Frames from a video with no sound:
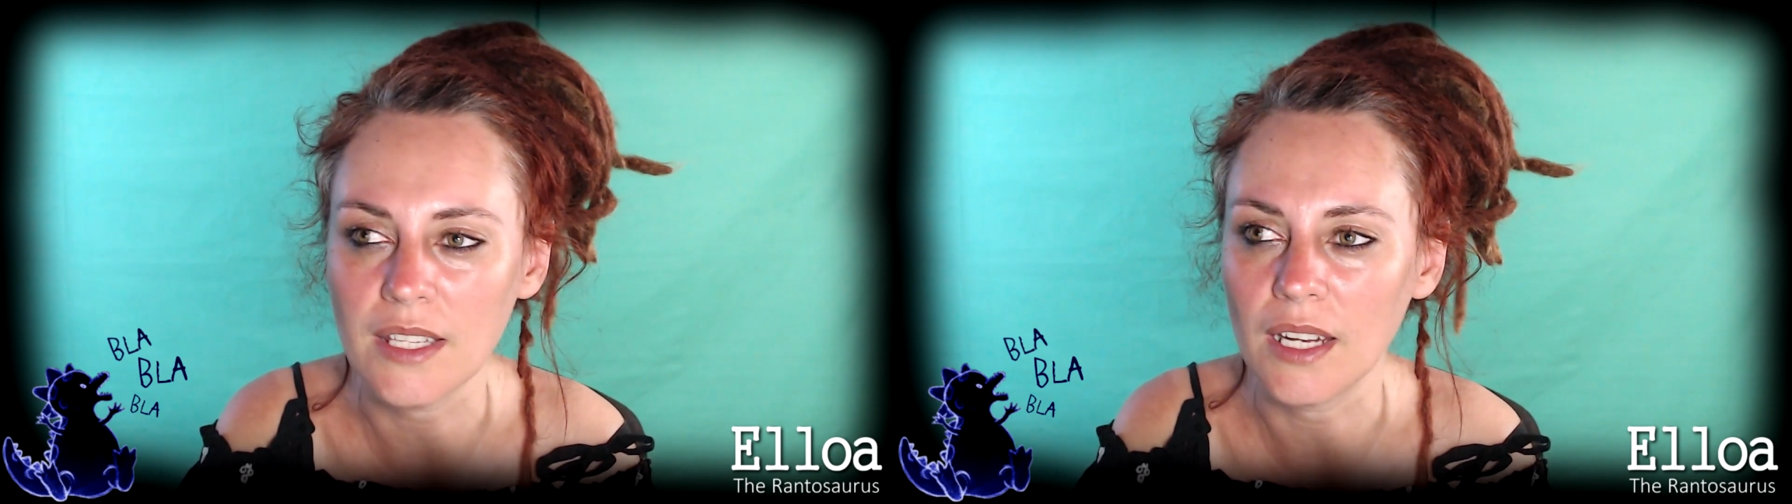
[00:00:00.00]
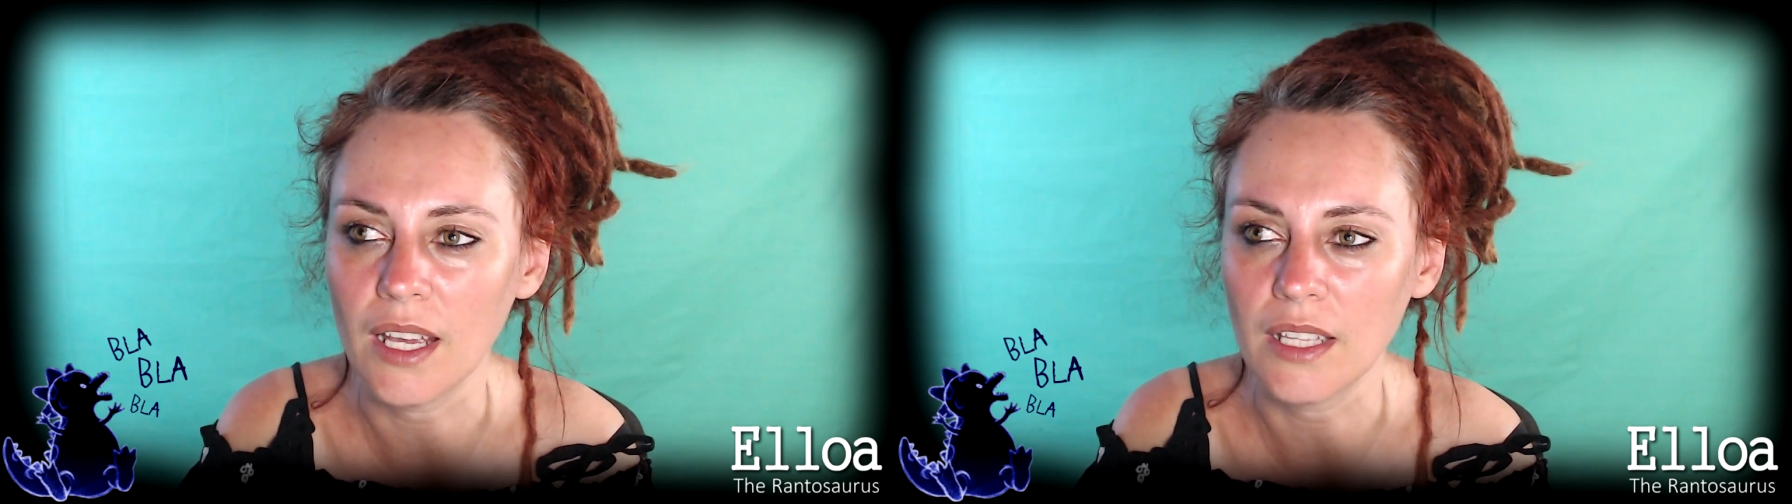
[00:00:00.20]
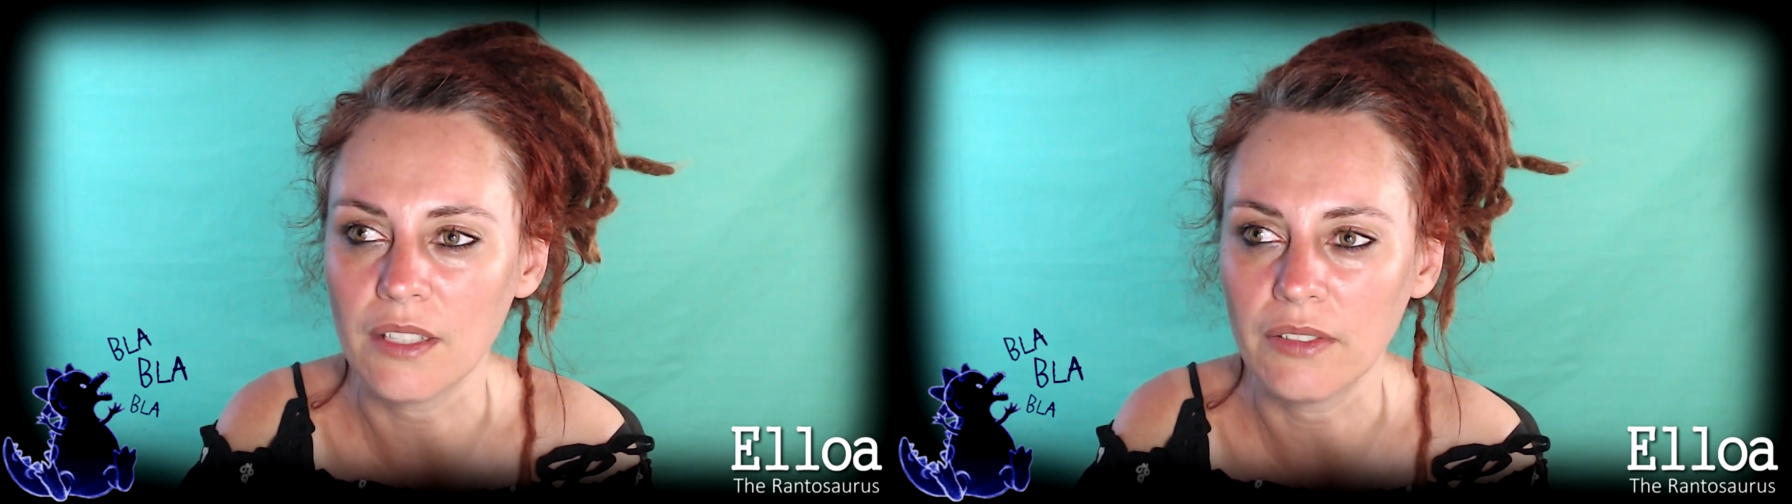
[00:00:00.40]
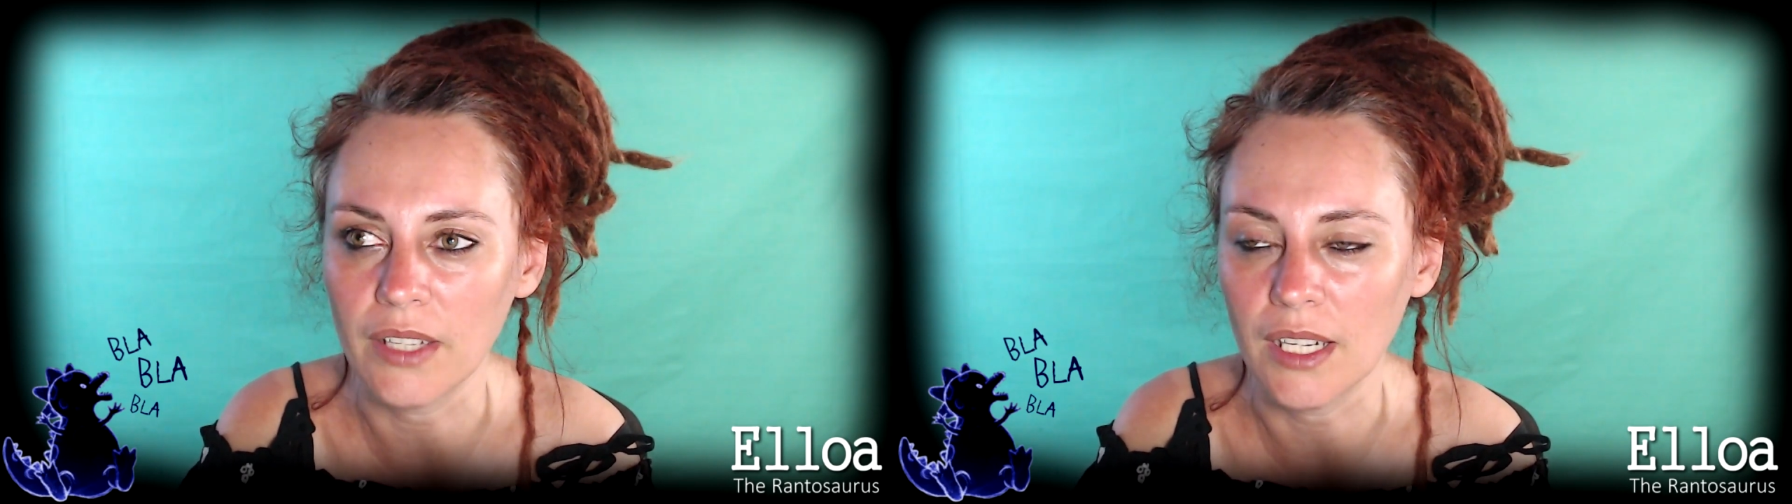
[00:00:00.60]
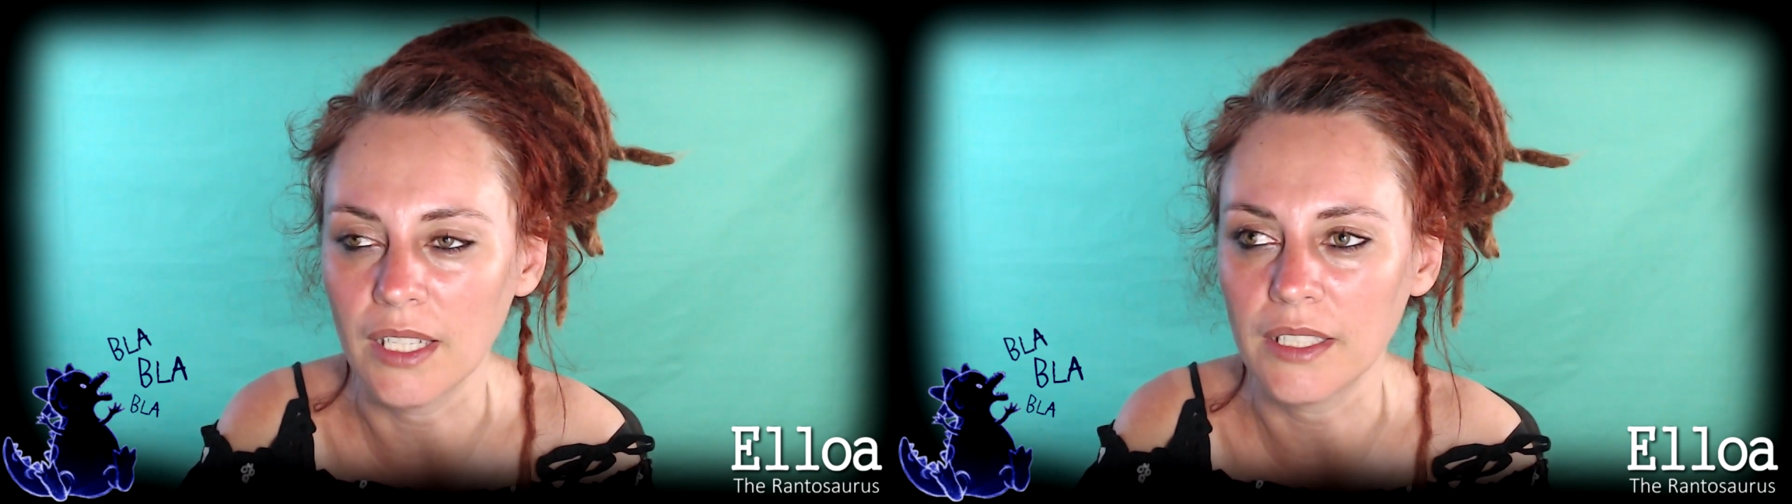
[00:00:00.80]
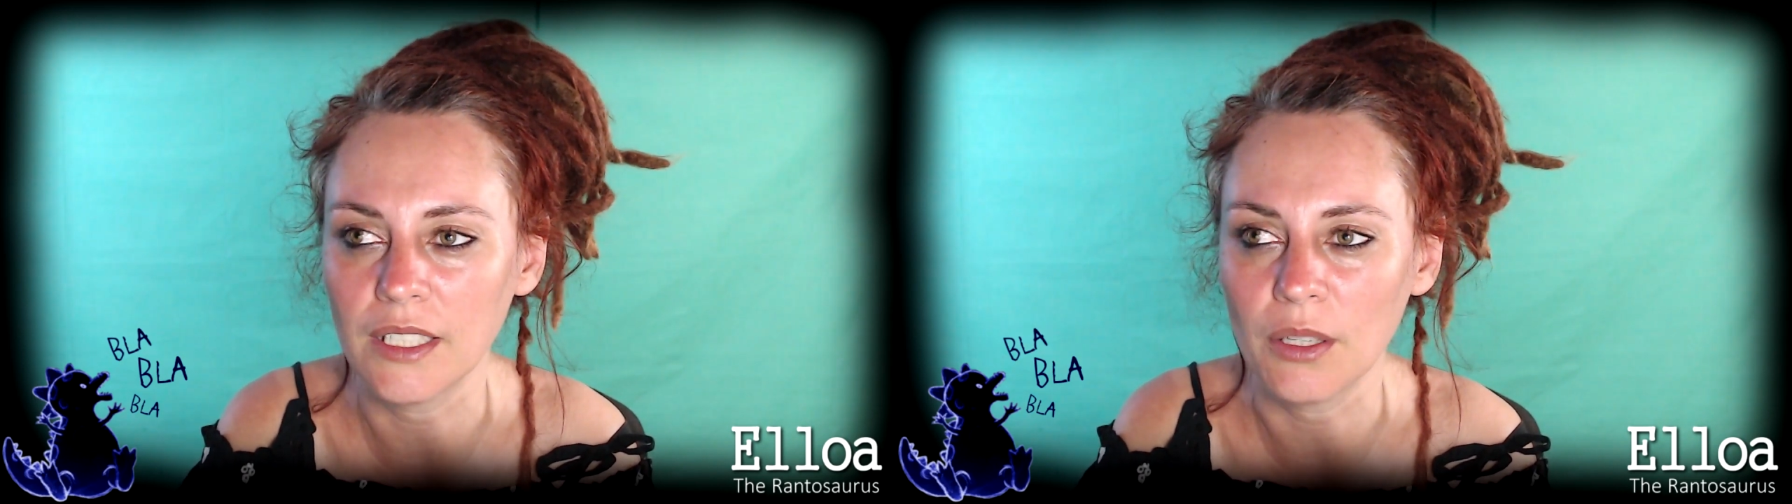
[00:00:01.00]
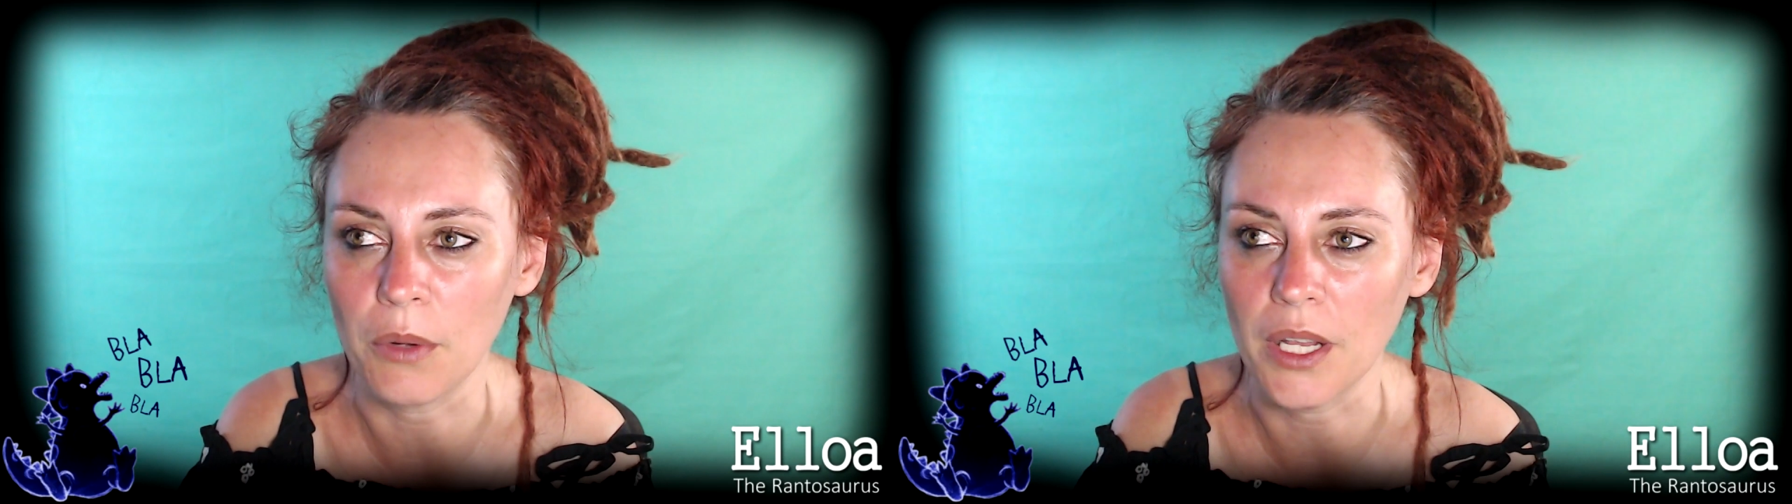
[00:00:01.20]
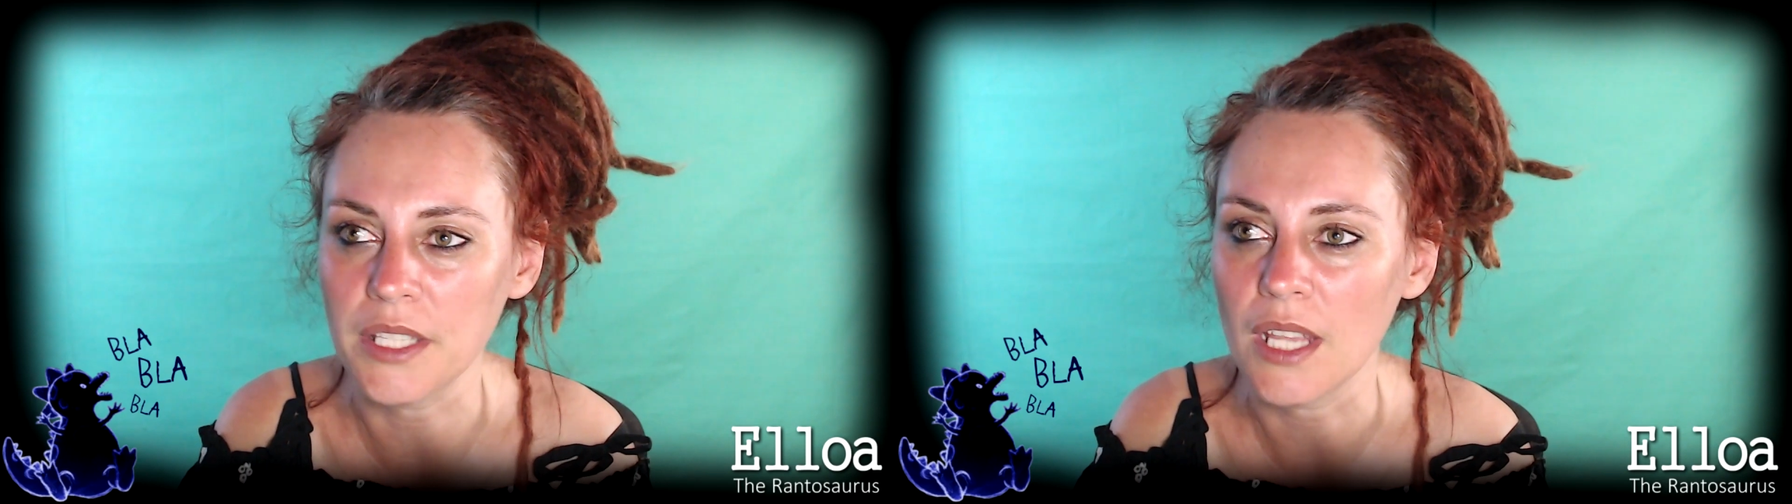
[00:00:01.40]
and I had the feeling that I
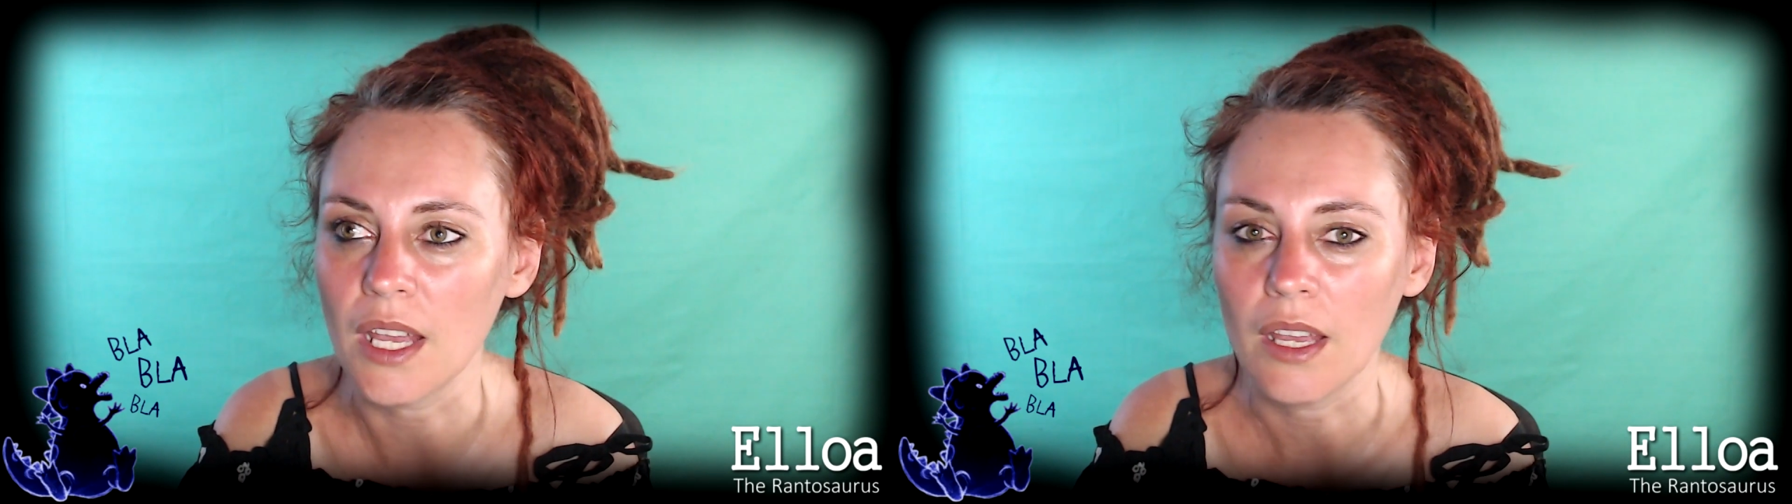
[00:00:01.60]
was